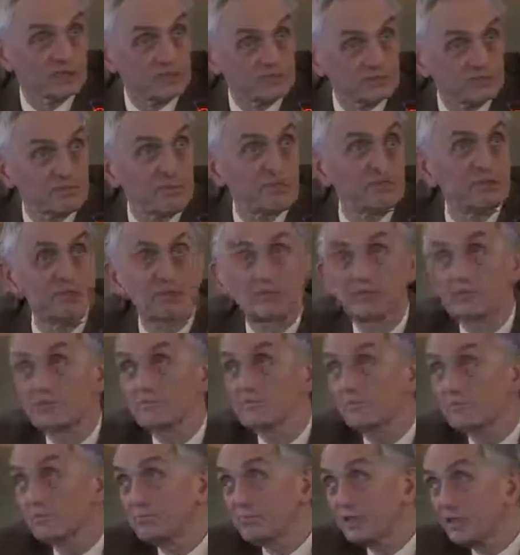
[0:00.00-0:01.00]
Expenditure
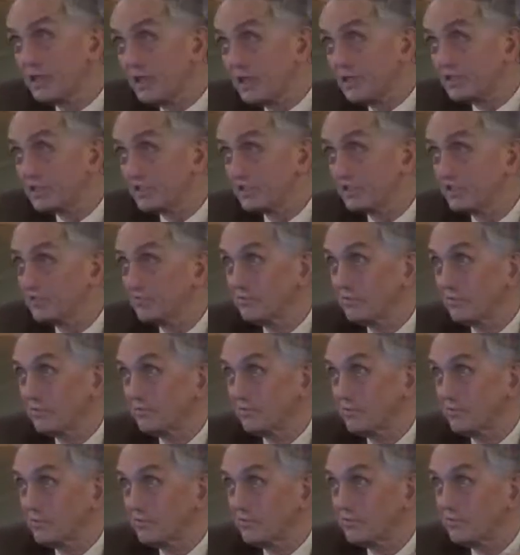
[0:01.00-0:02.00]
will be less and
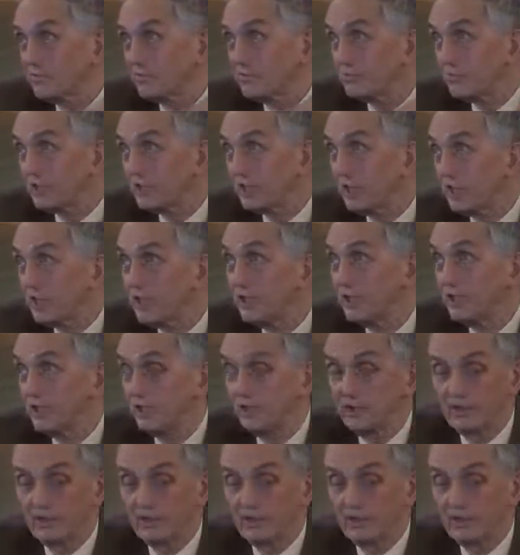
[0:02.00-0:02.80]
revenue will be higher.